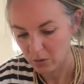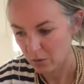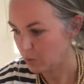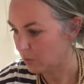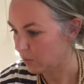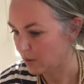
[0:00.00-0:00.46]

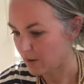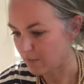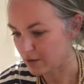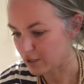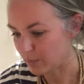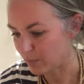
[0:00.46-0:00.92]
Oh,
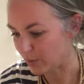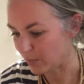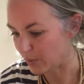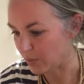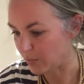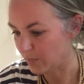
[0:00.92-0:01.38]
I've lost a
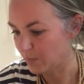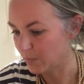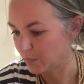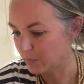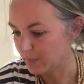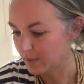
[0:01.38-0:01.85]
purple.
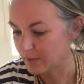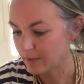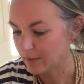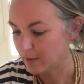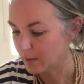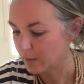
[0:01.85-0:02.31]

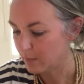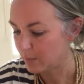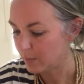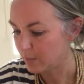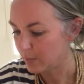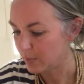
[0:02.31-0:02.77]

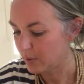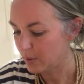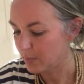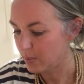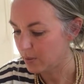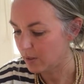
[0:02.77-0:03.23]

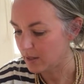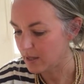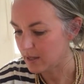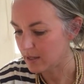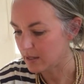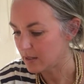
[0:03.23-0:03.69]
Purple
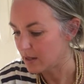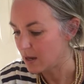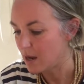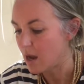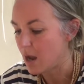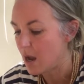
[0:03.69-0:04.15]
and
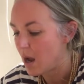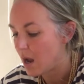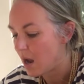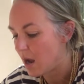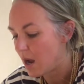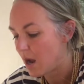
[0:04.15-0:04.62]

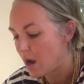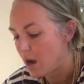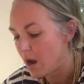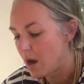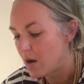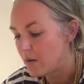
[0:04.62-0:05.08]

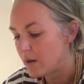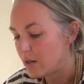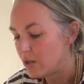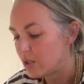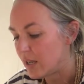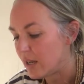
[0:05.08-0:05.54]

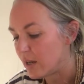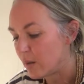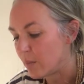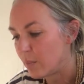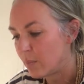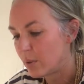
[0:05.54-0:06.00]
orange
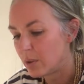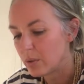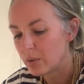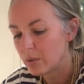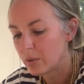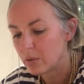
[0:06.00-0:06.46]
and
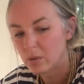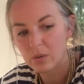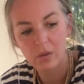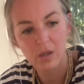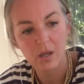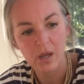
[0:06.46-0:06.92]

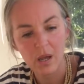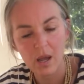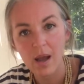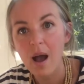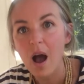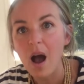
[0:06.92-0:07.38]
blue.
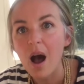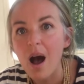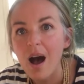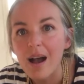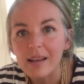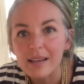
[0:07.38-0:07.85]

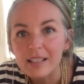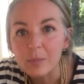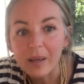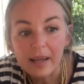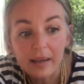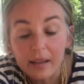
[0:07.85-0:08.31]
I need
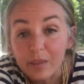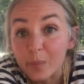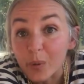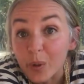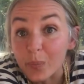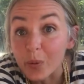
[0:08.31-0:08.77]
to make another
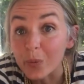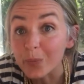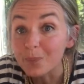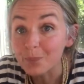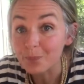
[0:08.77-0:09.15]
purple.